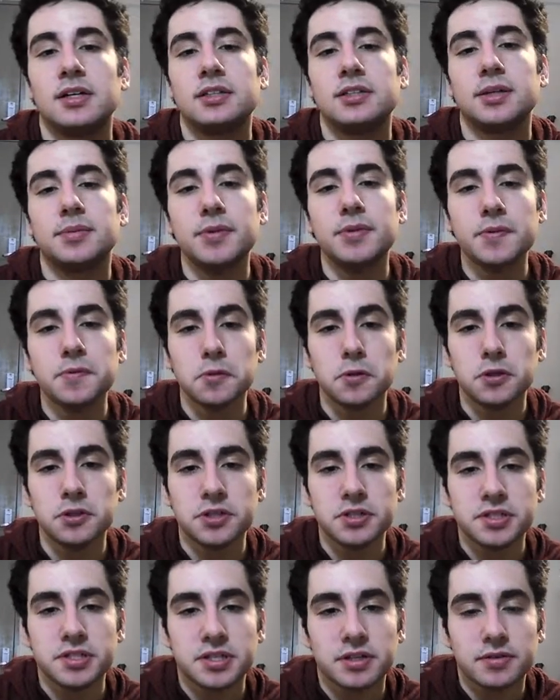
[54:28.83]
Number
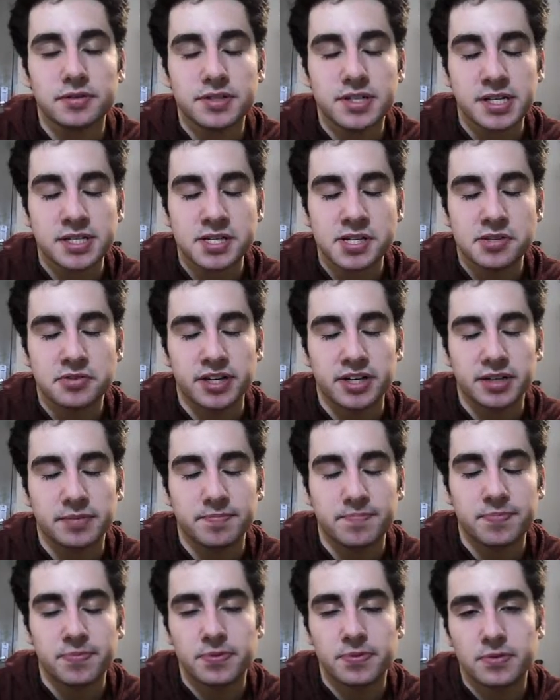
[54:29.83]
463,
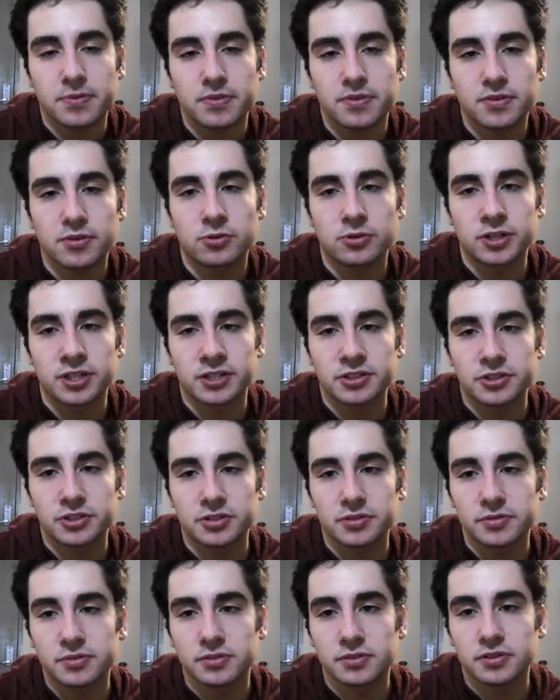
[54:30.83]
orange.
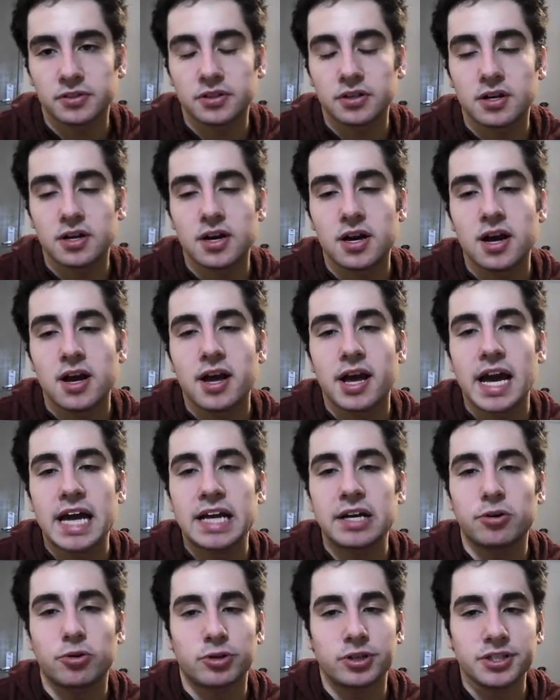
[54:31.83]
An
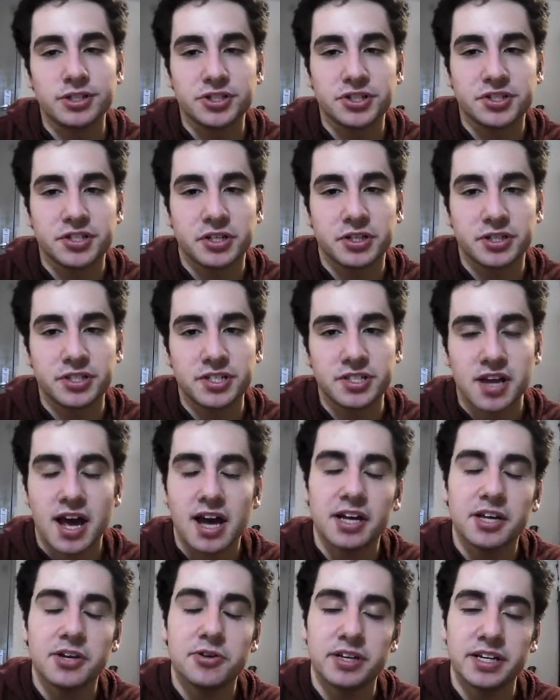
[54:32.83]
orange is a good
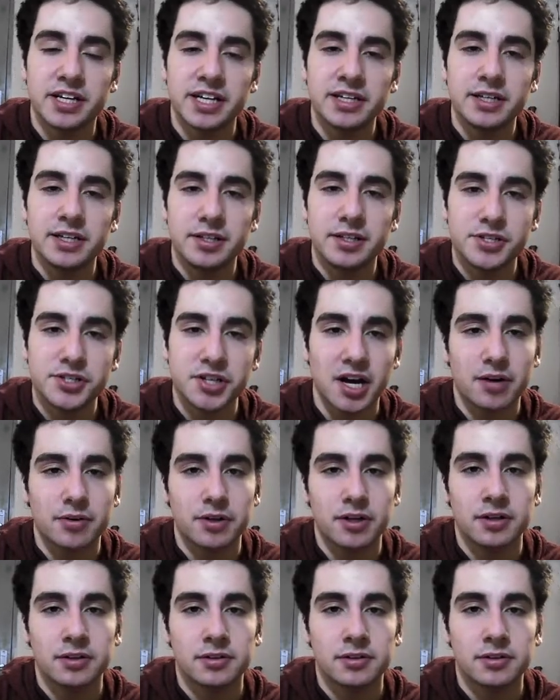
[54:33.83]
snack you could eat in the shower.